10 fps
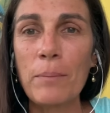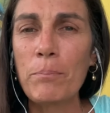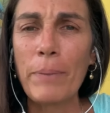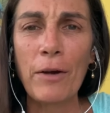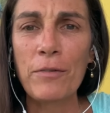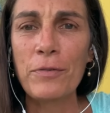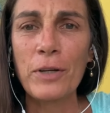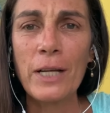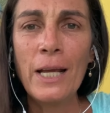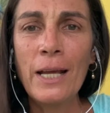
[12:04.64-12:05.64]
being
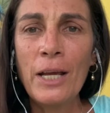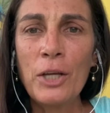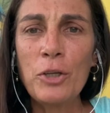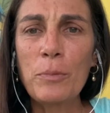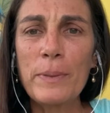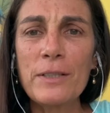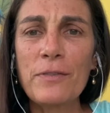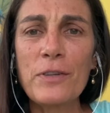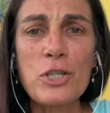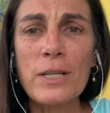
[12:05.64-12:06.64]
barefoot. You could be
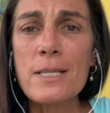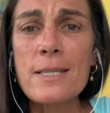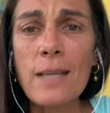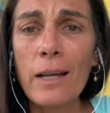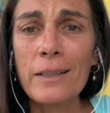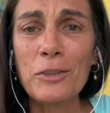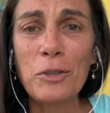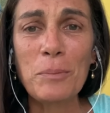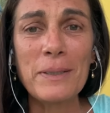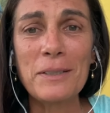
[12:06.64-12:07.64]
deficient in sun. You
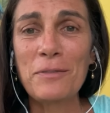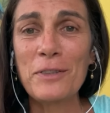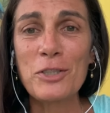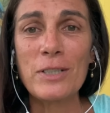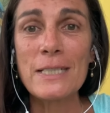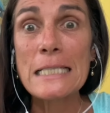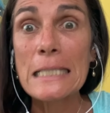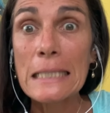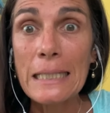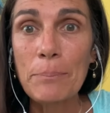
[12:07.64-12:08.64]
could be deficient in
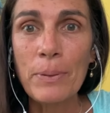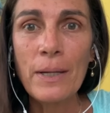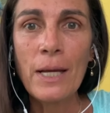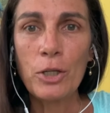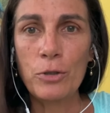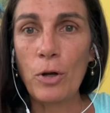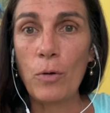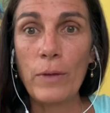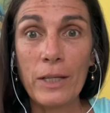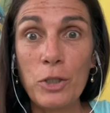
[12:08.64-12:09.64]
sleep. You
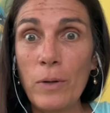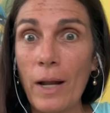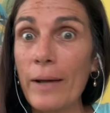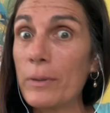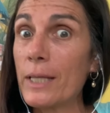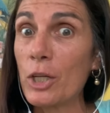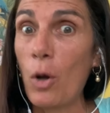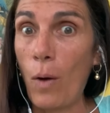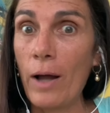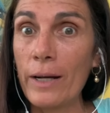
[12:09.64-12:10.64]
know, like you and I, we could
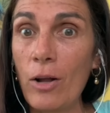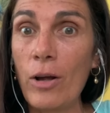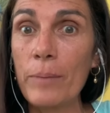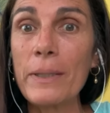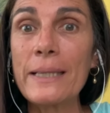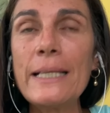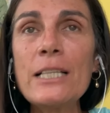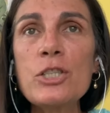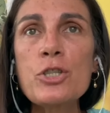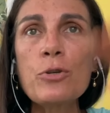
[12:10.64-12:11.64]
go on and on, but
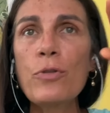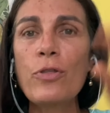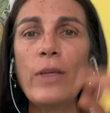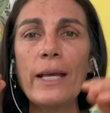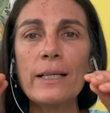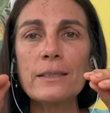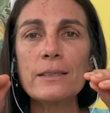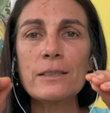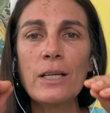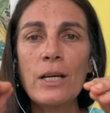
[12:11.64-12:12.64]
these two
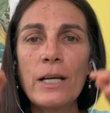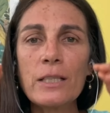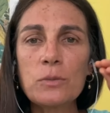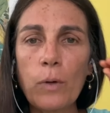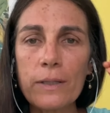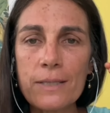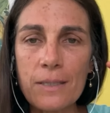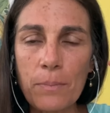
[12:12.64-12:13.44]
things is what